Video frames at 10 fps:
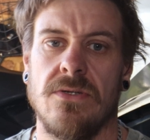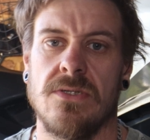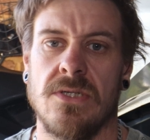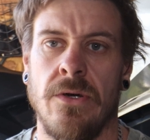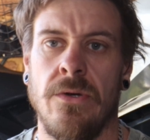
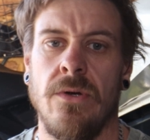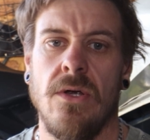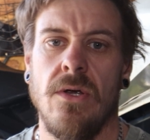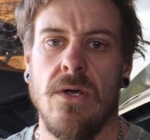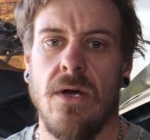So
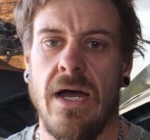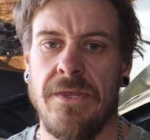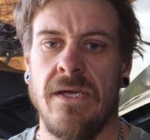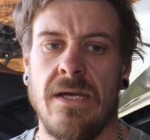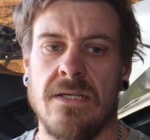I
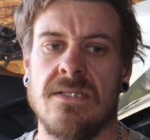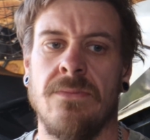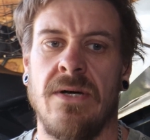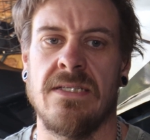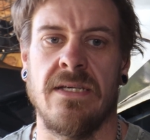think
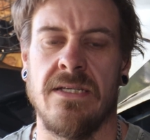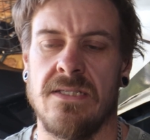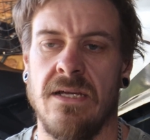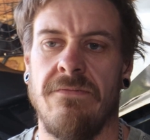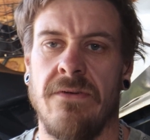customizing is
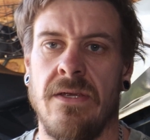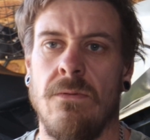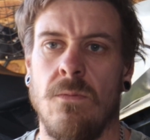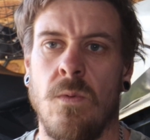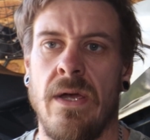
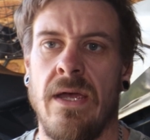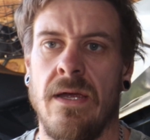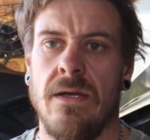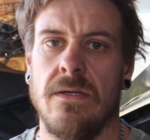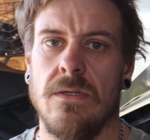definitely
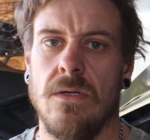where